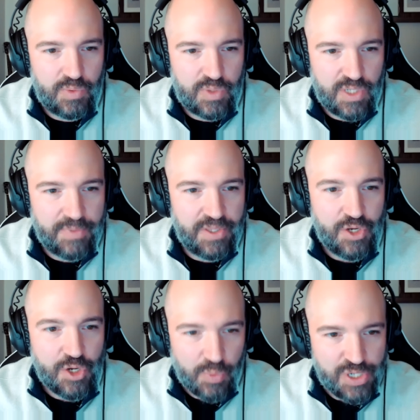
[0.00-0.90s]
some of the
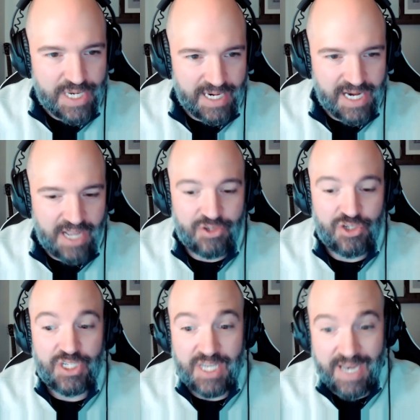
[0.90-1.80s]
newer
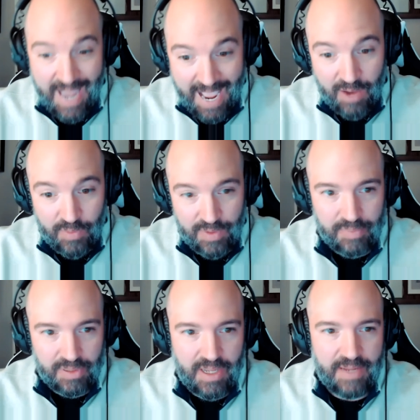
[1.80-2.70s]
technologies now in
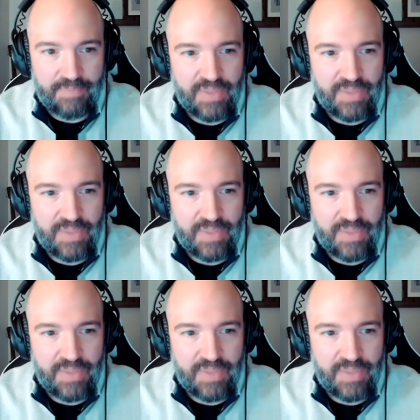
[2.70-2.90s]
play